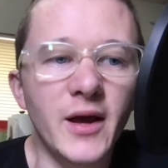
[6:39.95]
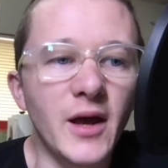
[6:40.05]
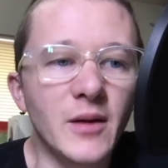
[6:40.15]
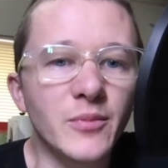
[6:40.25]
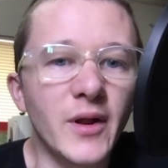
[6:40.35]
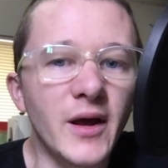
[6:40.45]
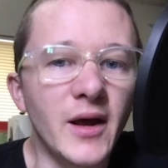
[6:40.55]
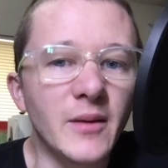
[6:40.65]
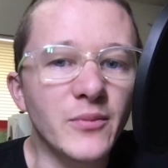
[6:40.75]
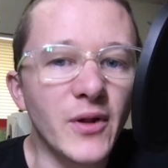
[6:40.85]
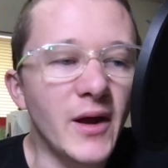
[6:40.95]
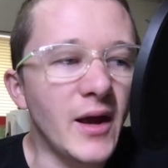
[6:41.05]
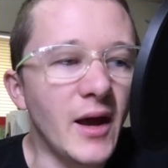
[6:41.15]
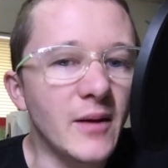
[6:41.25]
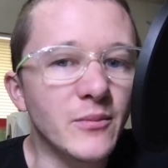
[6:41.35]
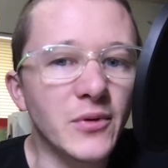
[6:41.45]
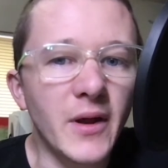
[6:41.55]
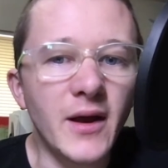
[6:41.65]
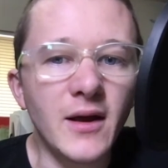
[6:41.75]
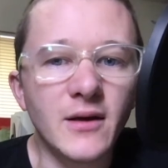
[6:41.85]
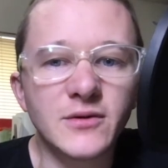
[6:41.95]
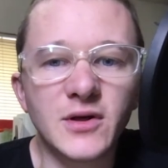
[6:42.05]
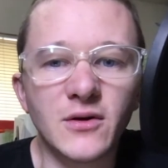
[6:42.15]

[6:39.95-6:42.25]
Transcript: and play and play and play until